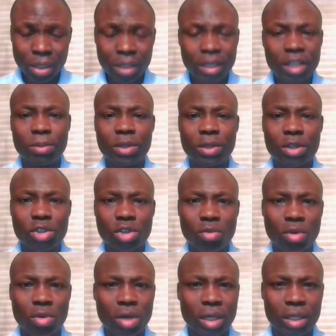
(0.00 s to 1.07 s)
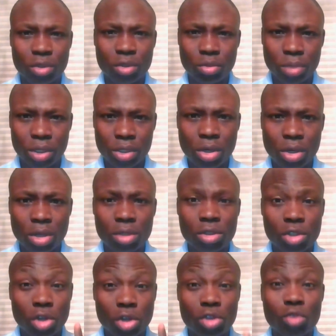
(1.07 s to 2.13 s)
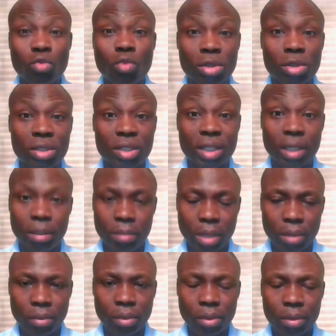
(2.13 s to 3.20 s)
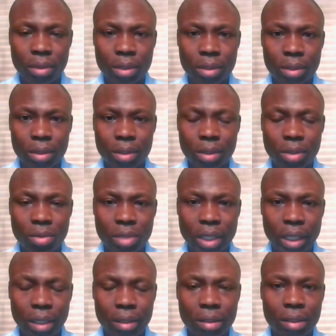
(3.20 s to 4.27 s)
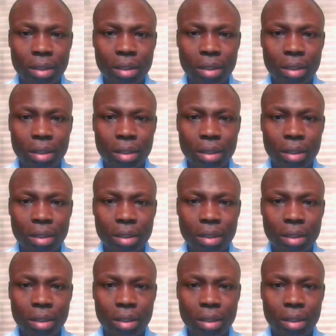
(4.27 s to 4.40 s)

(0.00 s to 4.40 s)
This spiritual work is to be done just once in a month. Okay?